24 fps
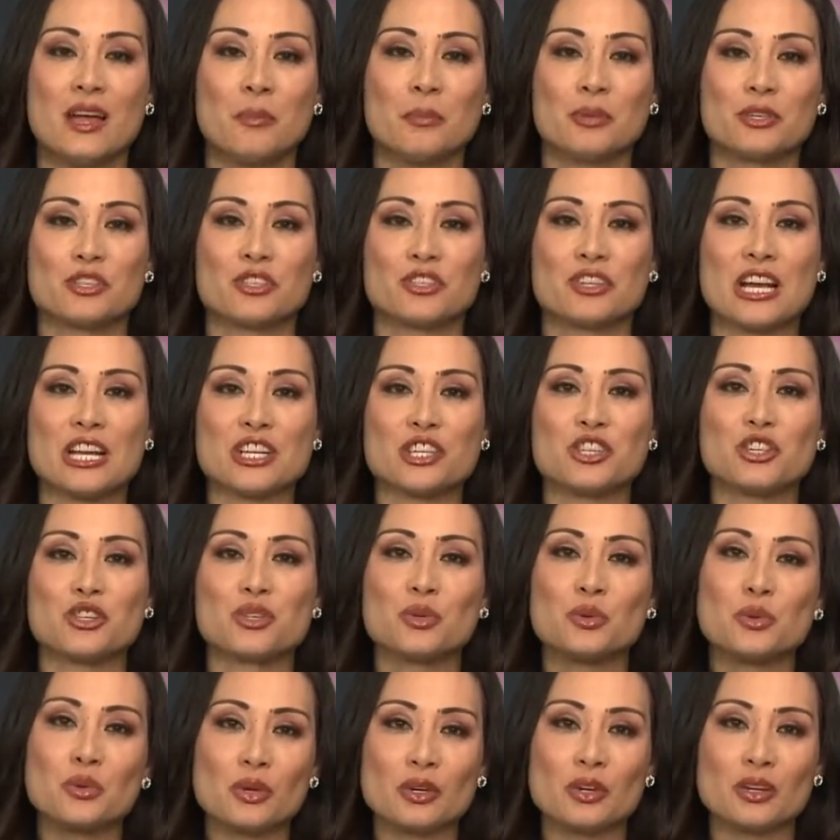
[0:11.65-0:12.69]
but you're not
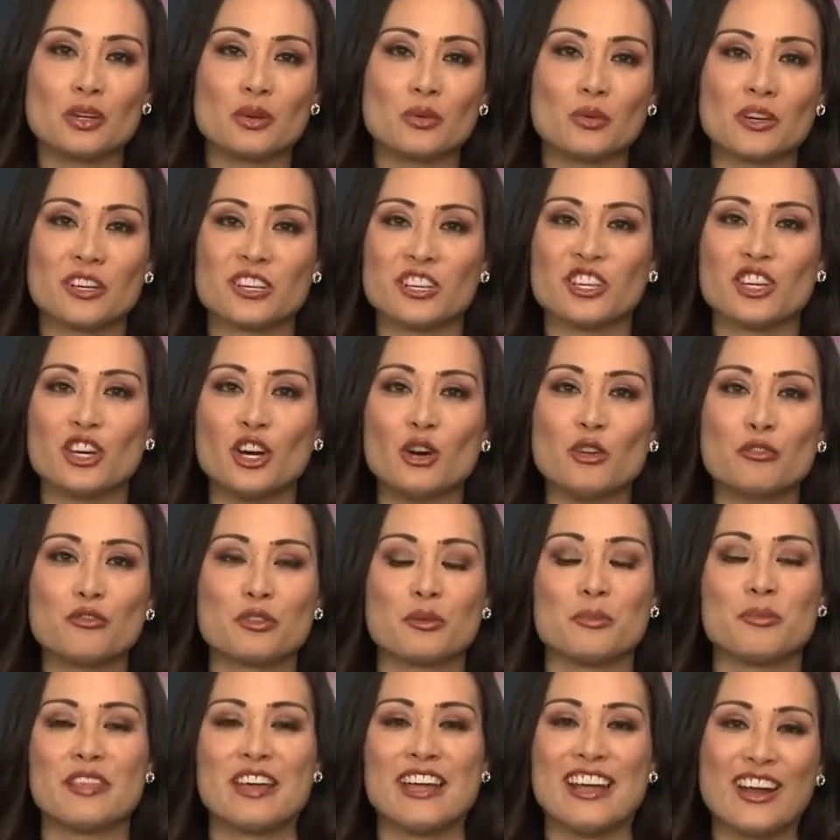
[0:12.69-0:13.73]
sure where to go
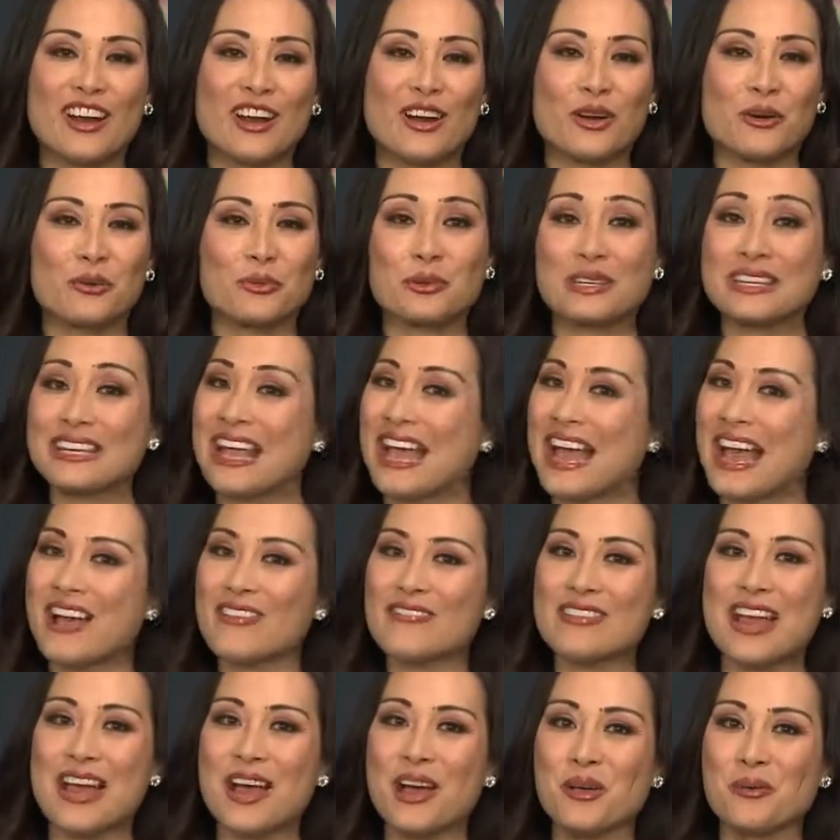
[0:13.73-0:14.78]
from there, we
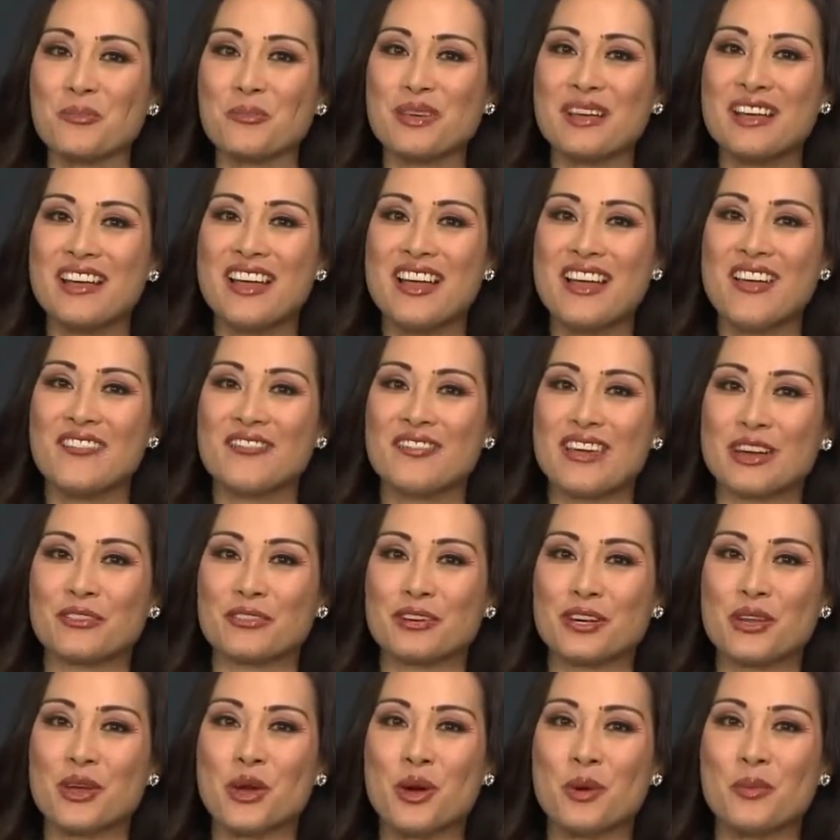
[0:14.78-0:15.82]
have help.
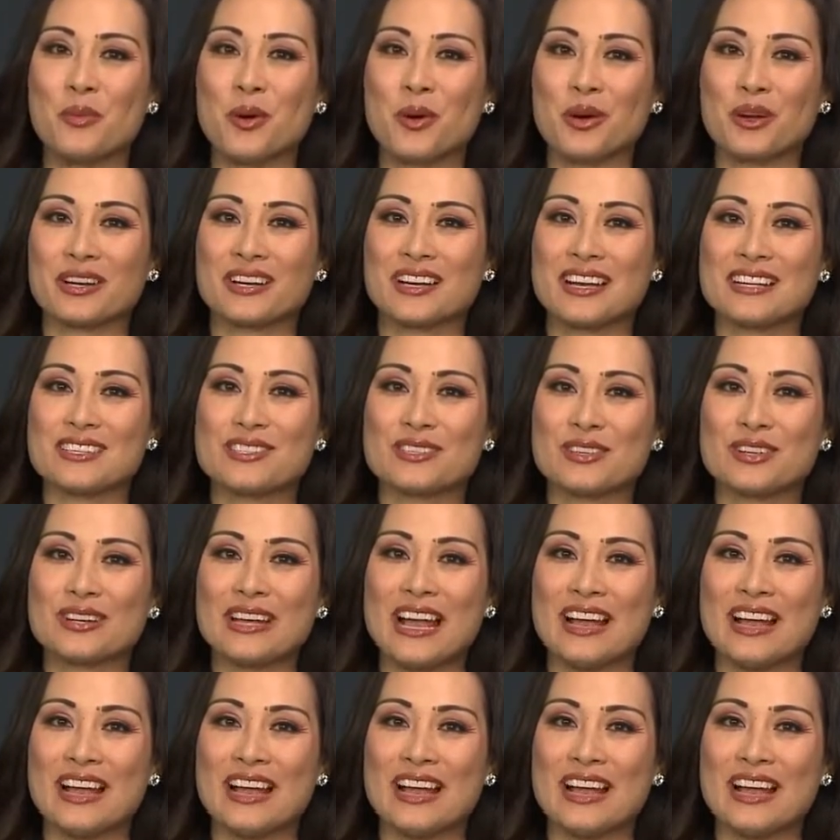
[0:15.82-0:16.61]
Veteran home organizer